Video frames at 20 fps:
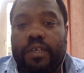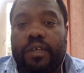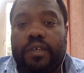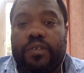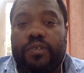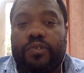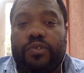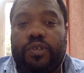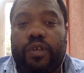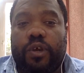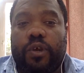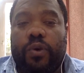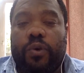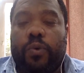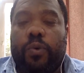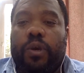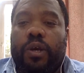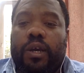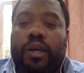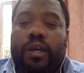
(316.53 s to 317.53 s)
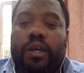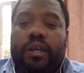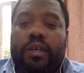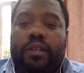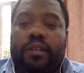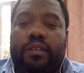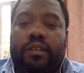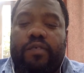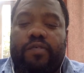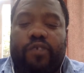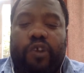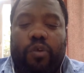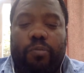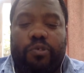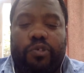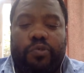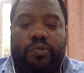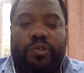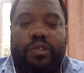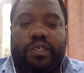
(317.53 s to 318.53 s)
So the
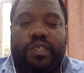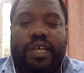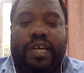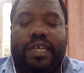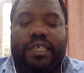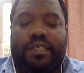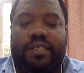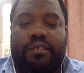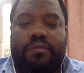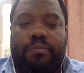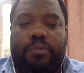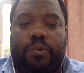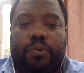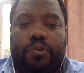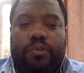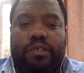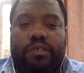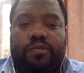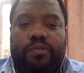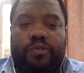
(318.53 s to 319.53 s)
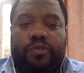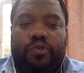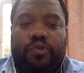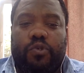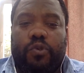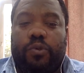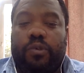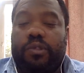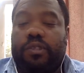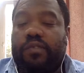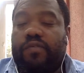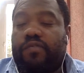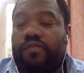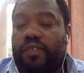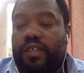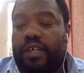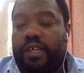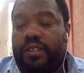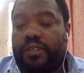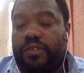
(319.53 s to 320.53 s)
farmers realized the importance of controlling the
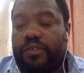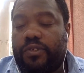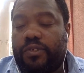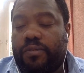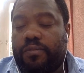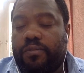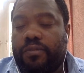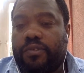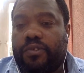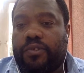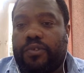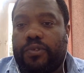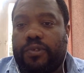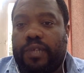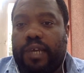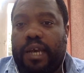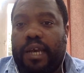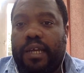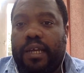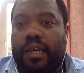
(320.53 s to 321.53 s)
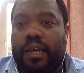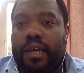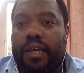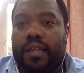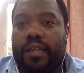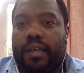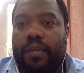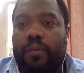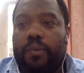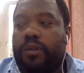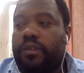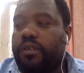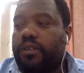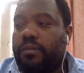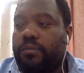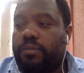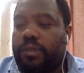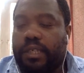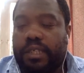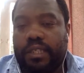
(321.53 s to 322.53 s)
floods so that they wouldn't
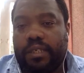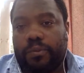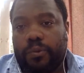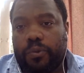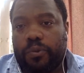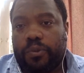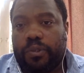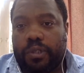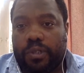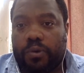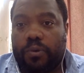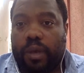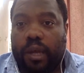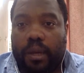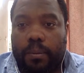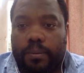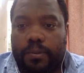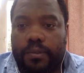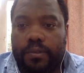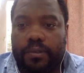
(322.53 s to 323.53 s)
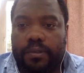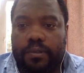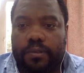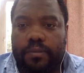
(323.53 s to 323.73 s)
completely ruin their crops.